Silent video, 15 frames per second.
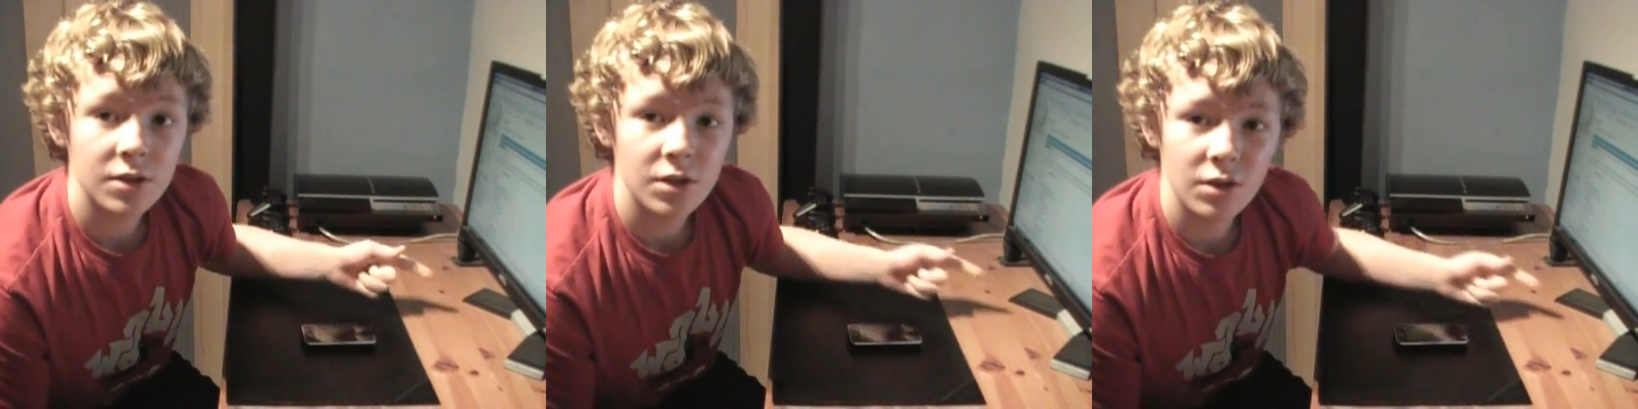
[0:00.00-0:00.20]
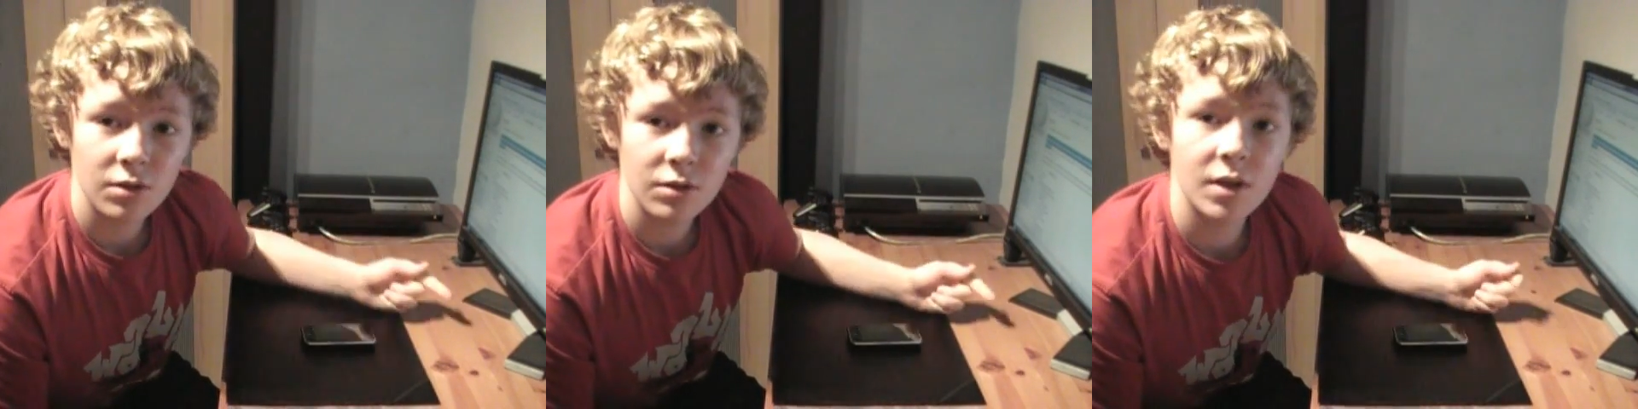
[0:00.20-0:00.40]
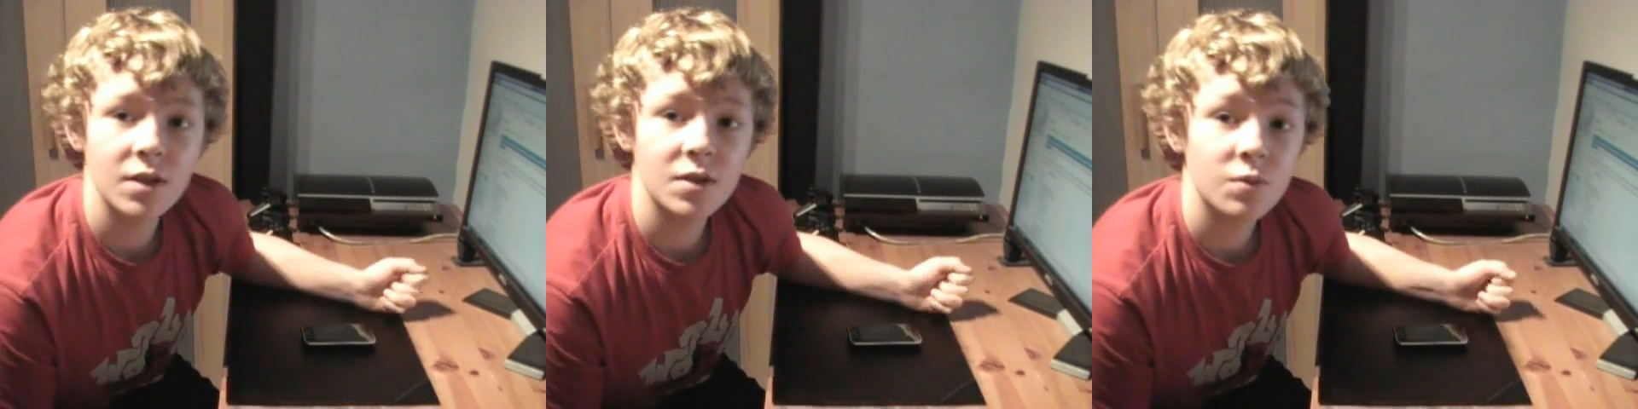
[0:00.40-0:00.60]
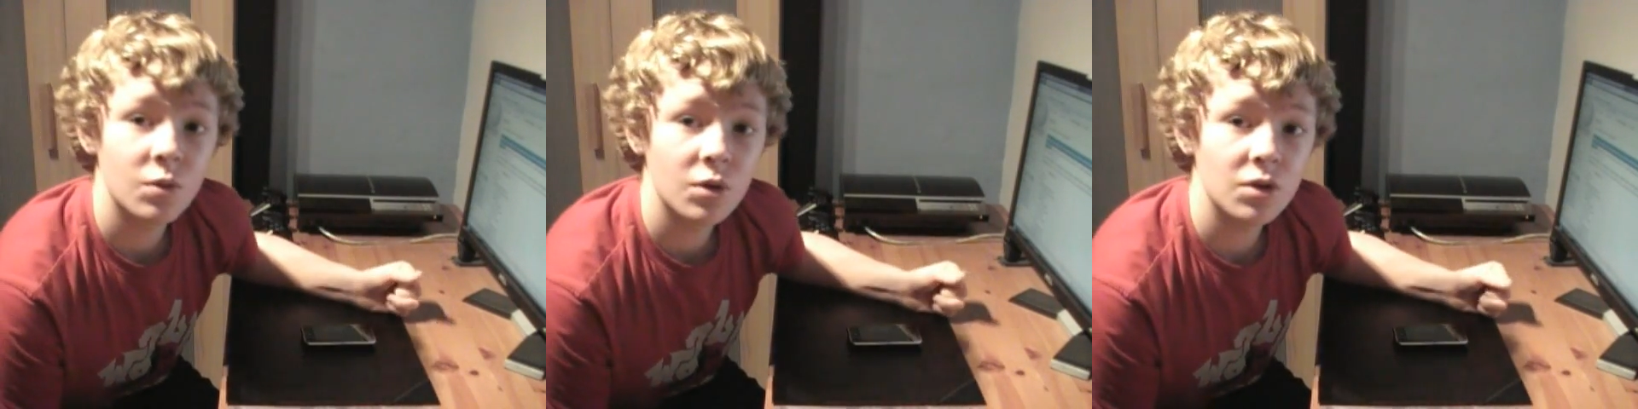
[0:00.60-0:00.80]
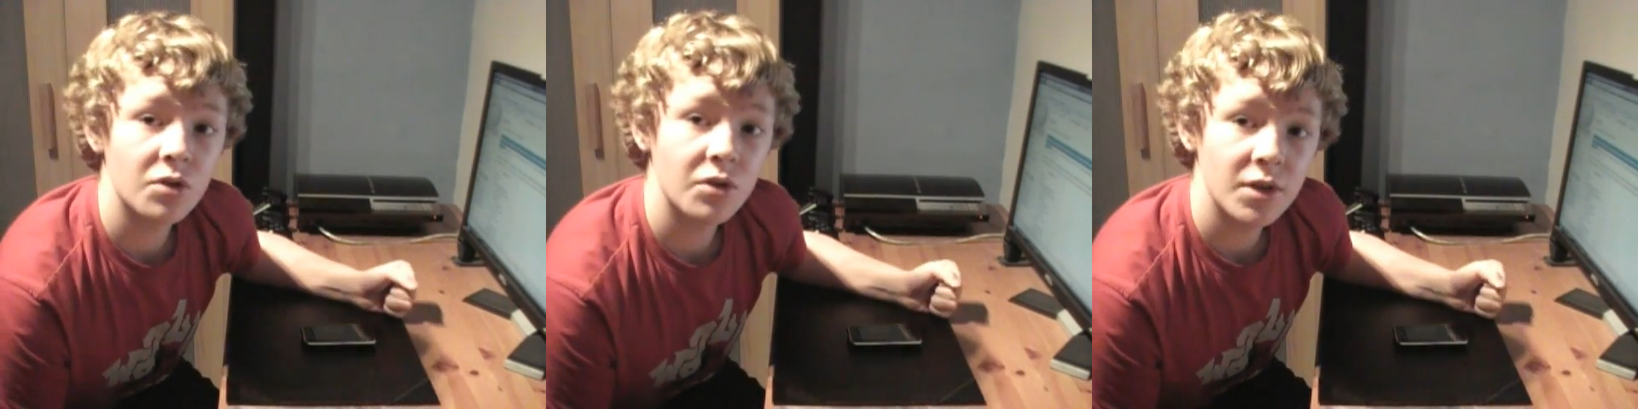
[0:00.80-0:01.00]
So that's
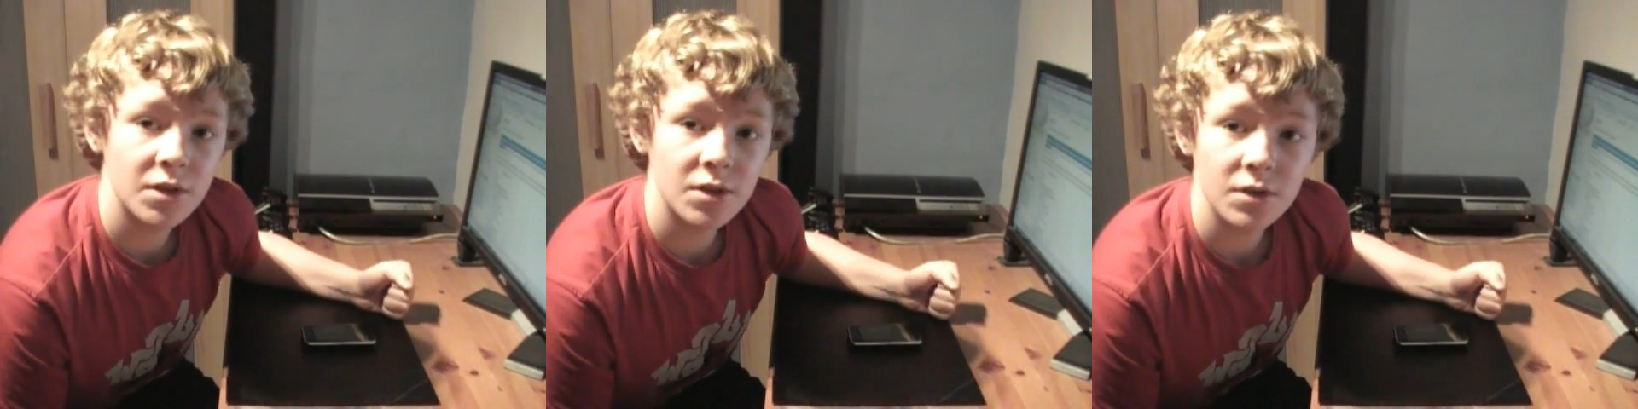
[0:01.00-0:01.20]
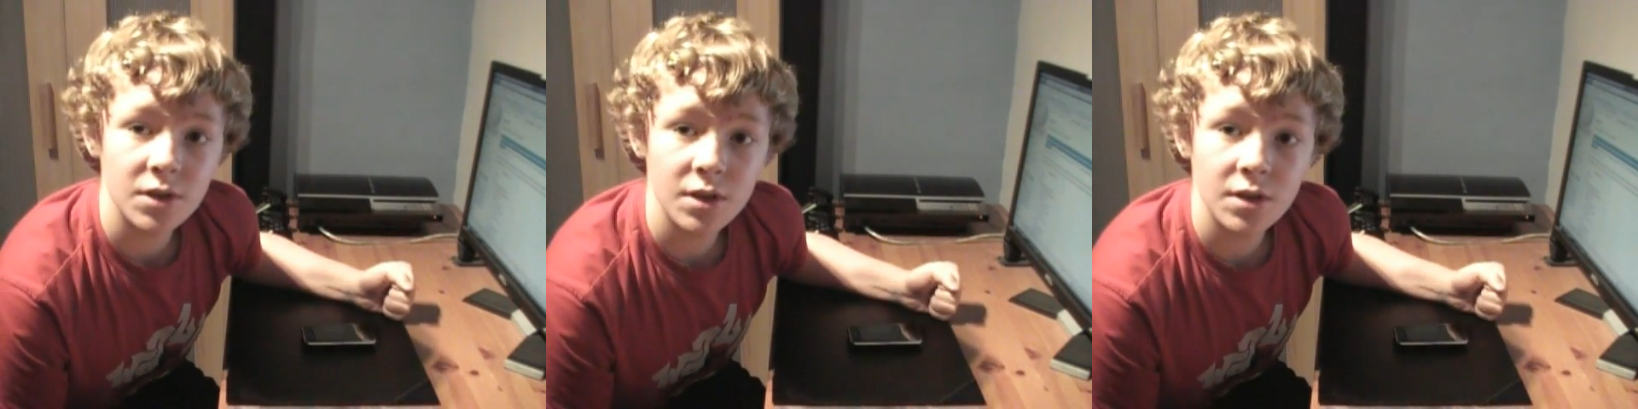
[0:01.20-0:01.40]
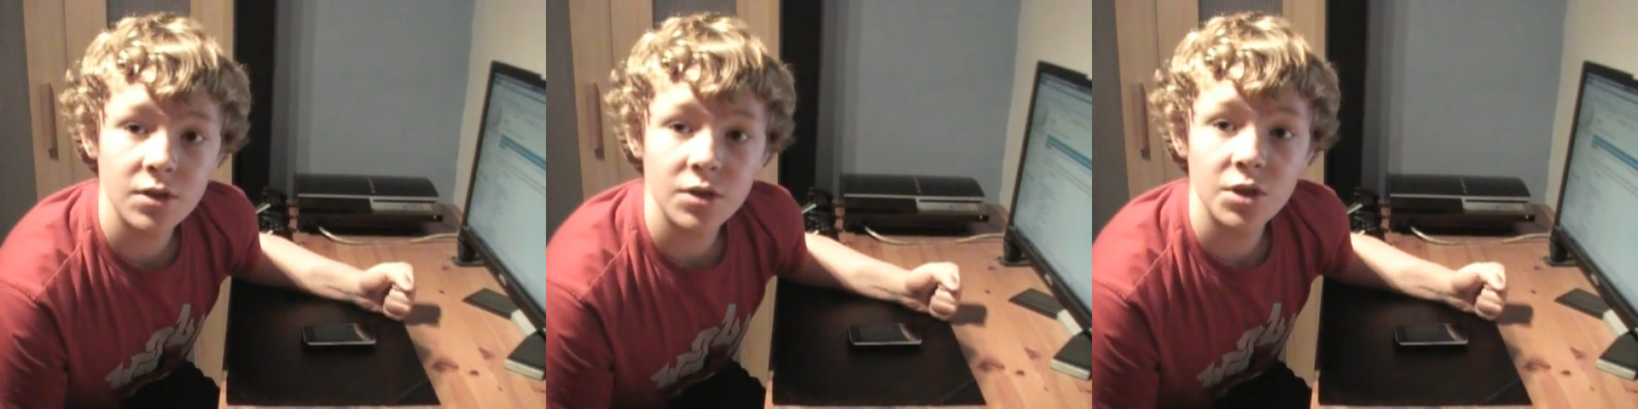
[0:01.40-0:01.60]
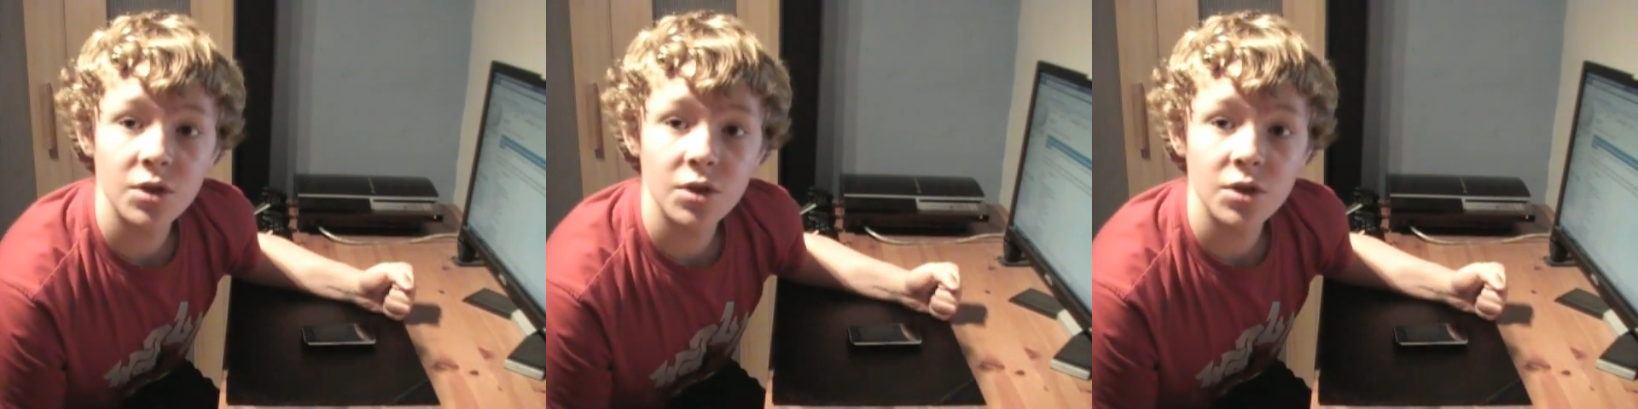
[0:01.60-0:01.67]
one of the reasons I didn't